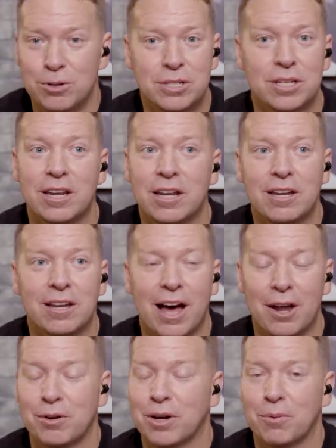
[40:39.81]
city. I
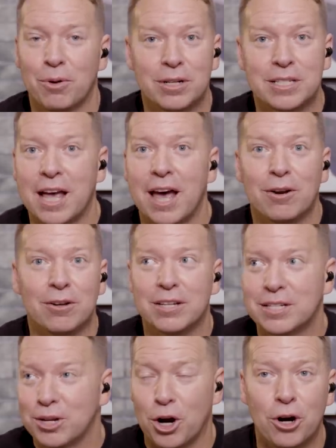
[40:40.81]
don't care where it's mm -hmm. at mm-hmm. on
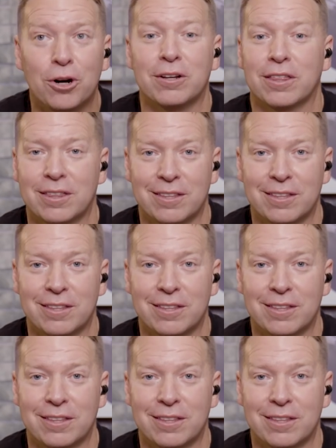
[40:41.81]
this earth,